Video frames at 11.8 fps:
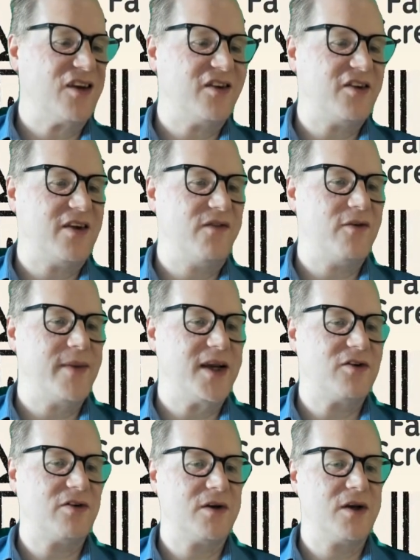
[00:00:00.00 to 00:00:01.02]

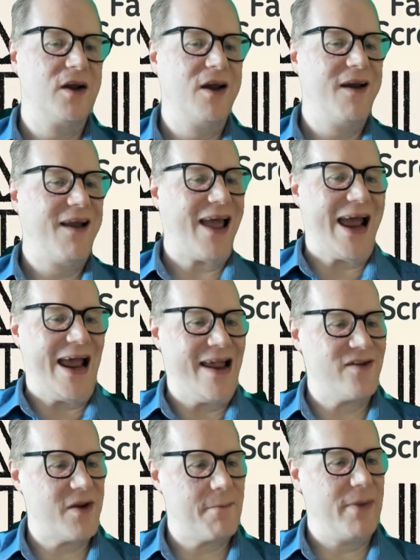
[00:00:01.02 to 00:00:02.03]
disinformation
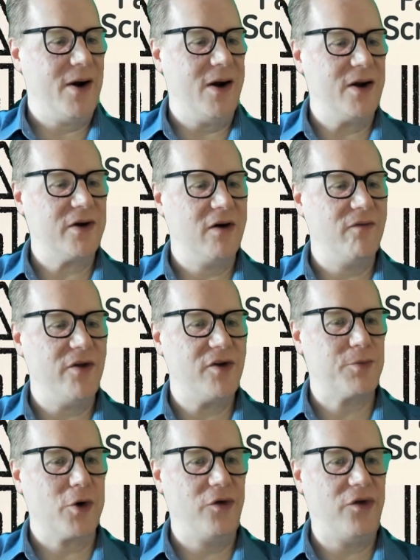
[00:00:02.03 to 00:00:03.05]
as part of this
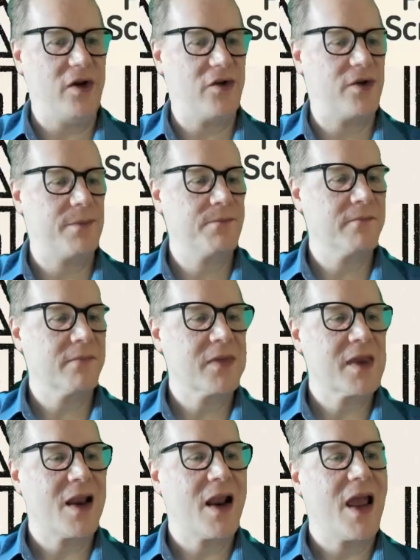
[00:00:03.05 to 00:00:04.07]
process.
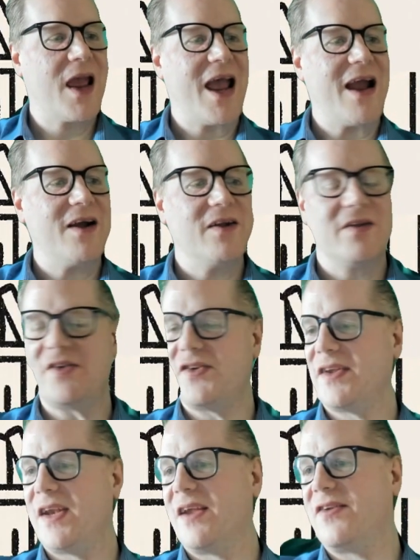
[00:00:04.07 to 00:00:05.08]
This is
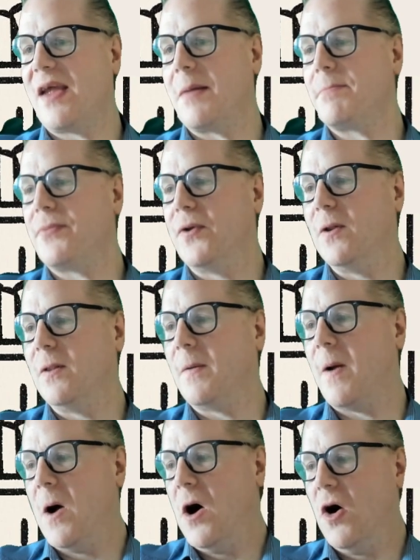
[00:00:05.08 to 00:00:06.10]
an
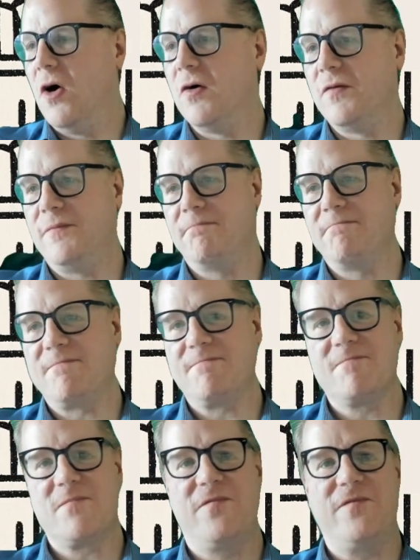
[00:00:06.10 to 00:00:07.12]
example of
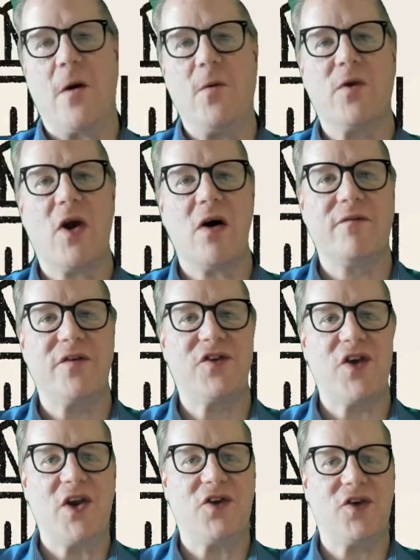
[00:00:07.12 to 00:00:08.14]
phone
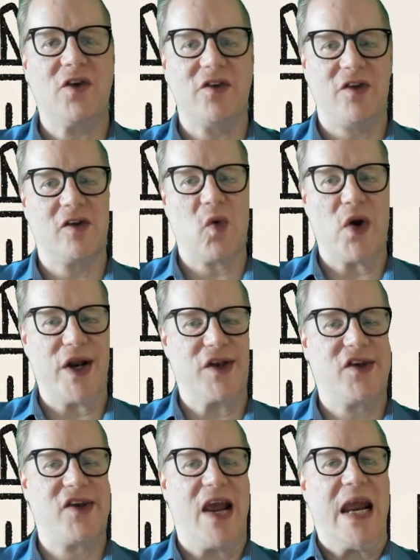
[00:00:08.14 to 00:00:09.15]
conversations. This is quite a
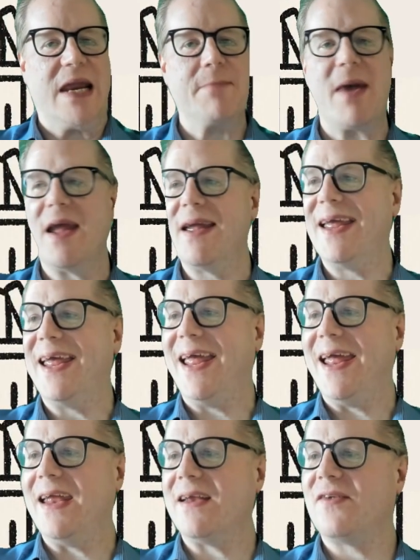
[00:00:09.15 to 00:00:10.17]
tame
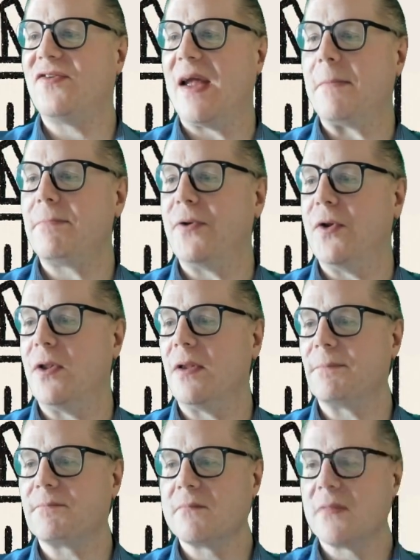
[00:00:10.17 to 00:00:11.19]
example